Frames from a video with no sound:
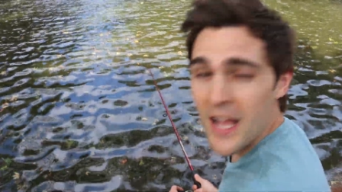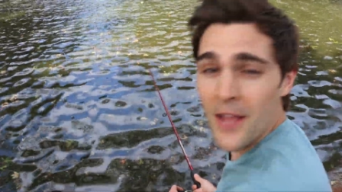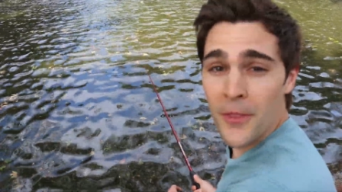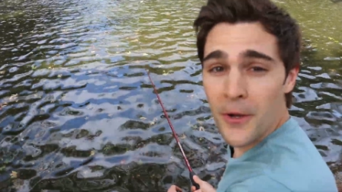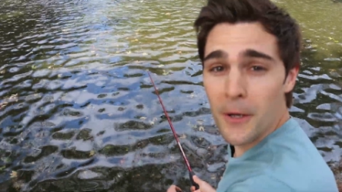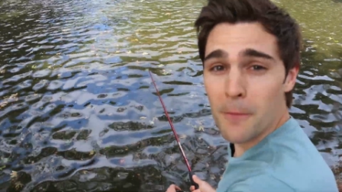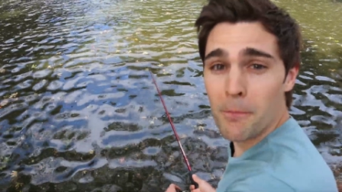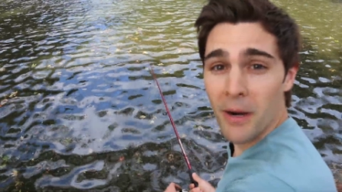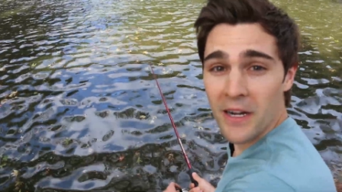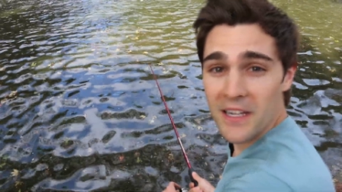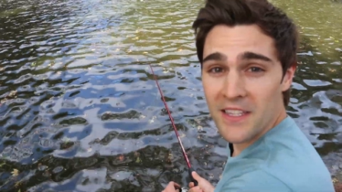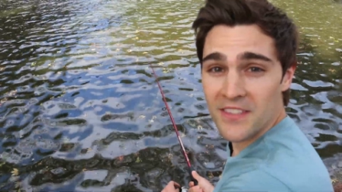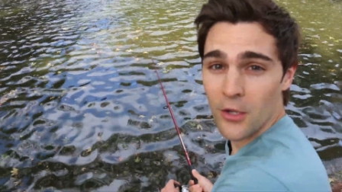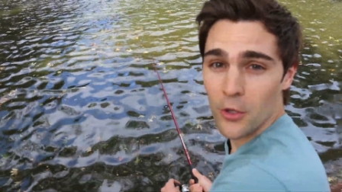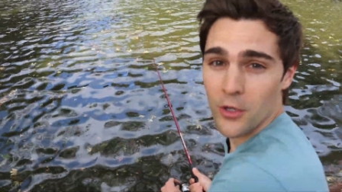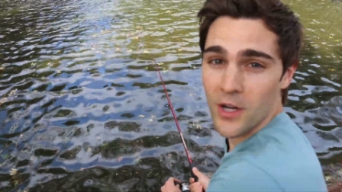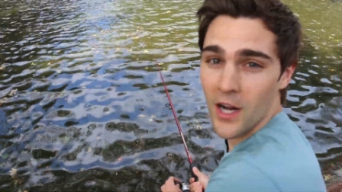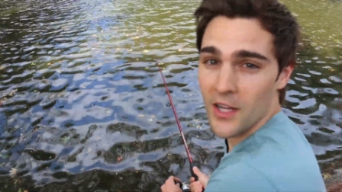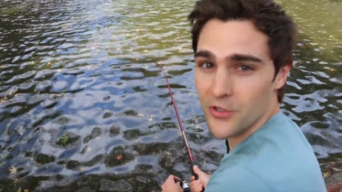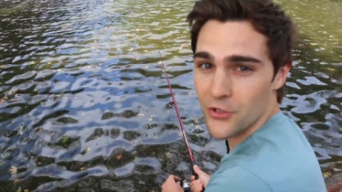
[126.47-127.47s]
Their body
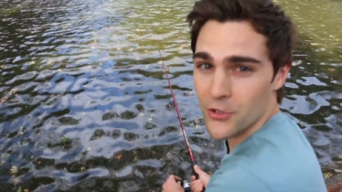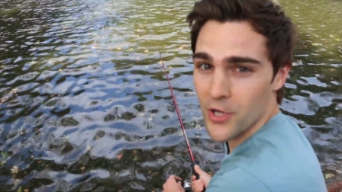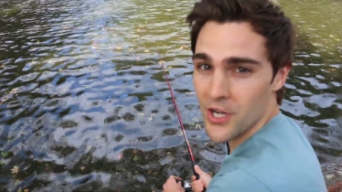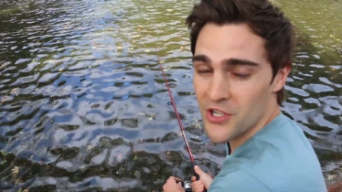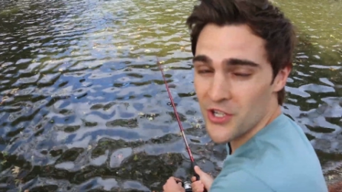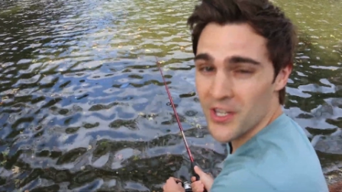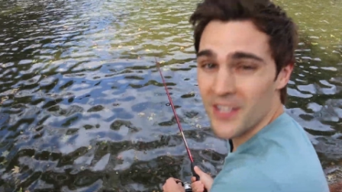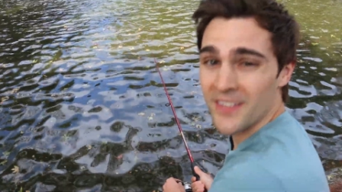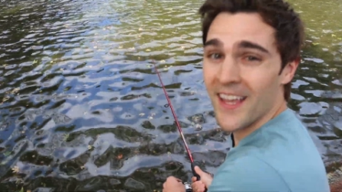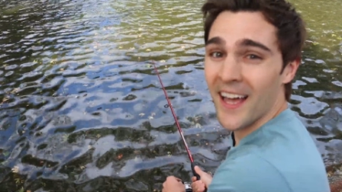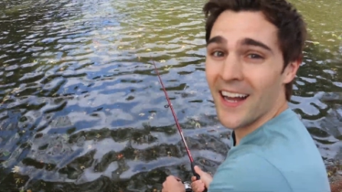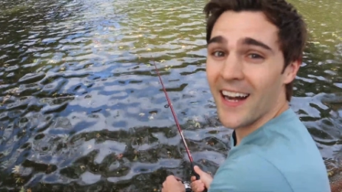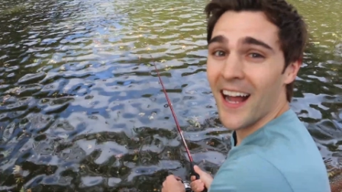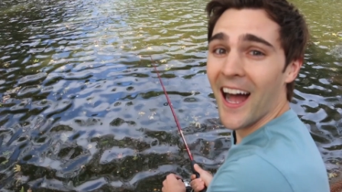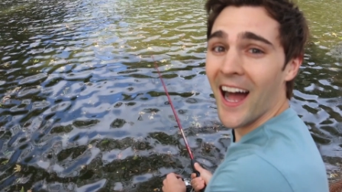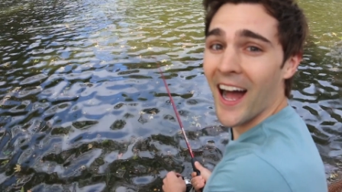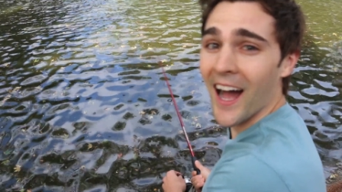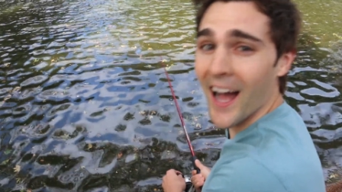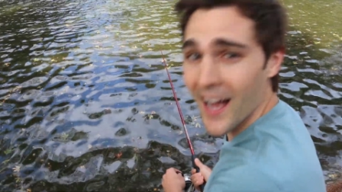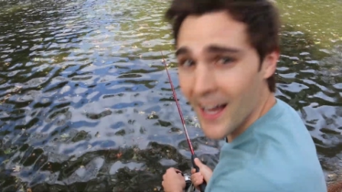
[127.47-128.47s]
salt concentration is at
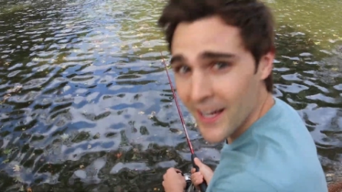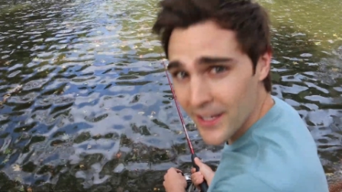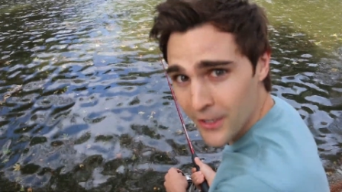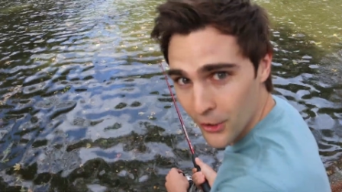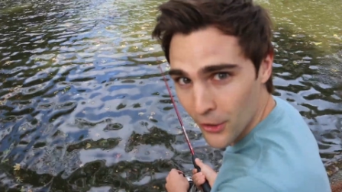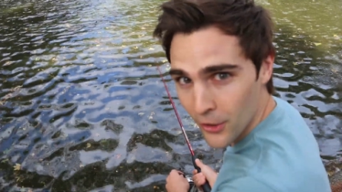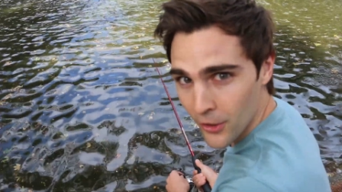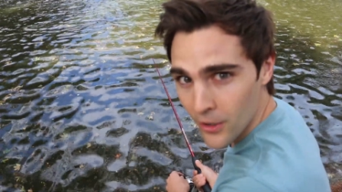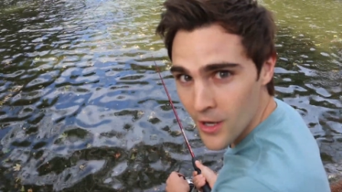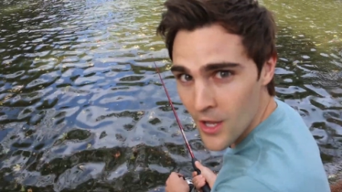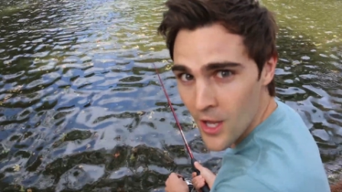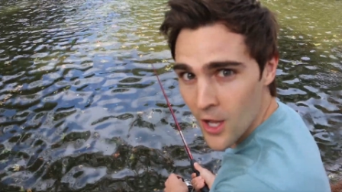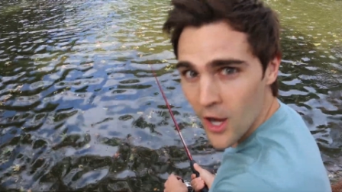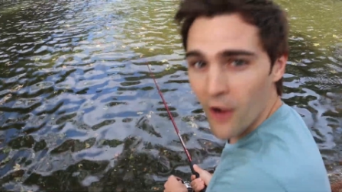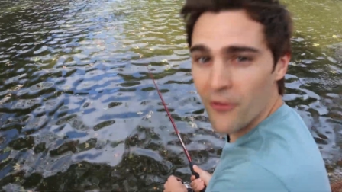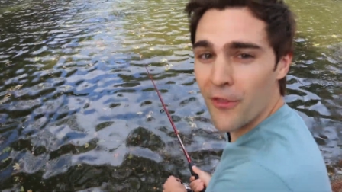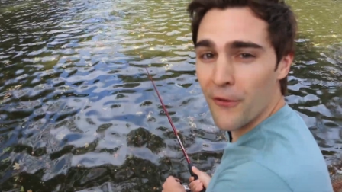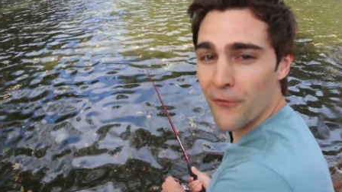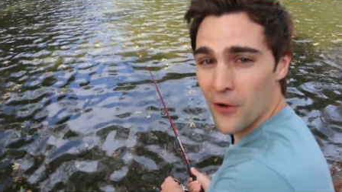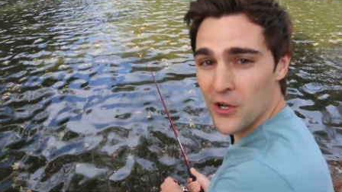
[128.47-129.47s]
higher
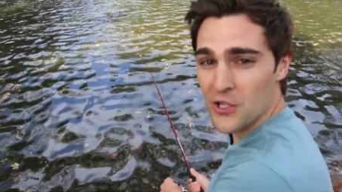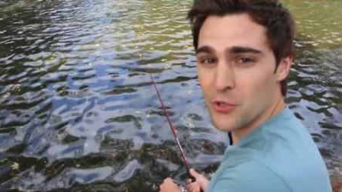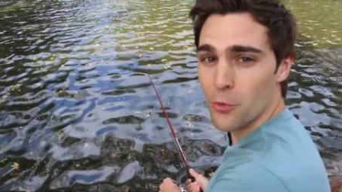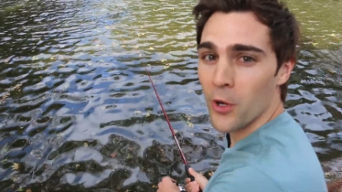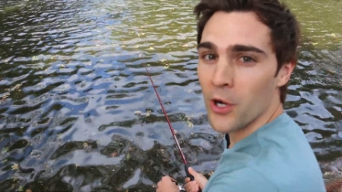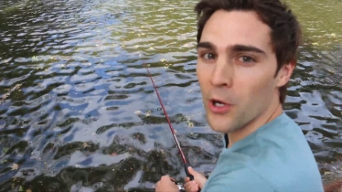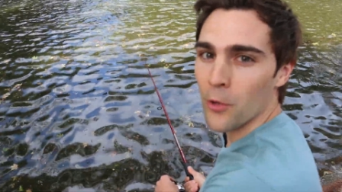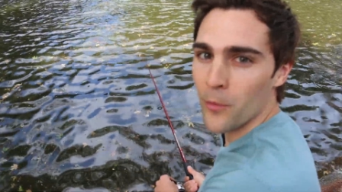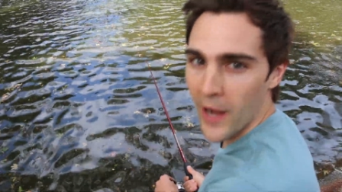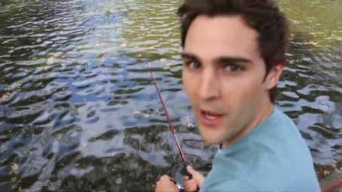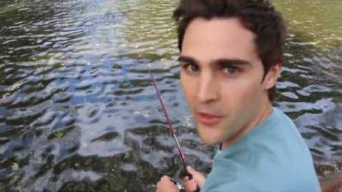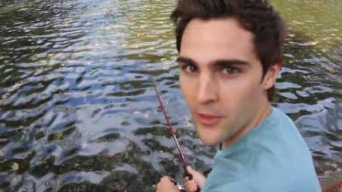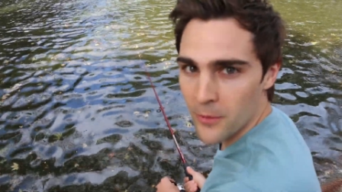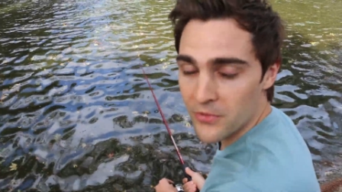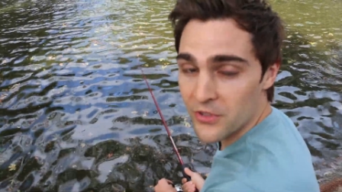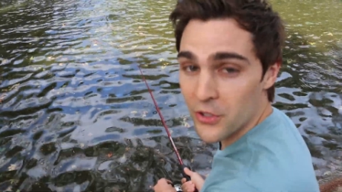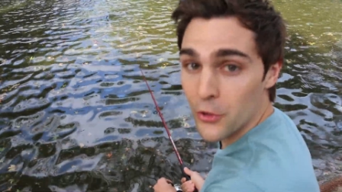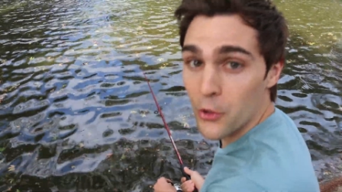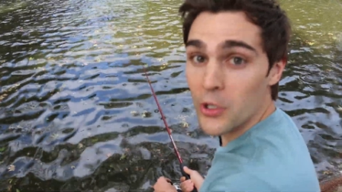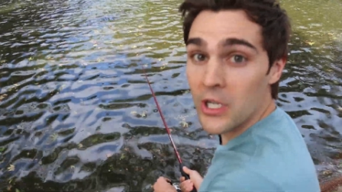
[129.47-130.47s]
of the freshwater around them,
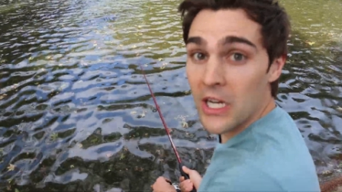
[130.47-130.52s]
so they're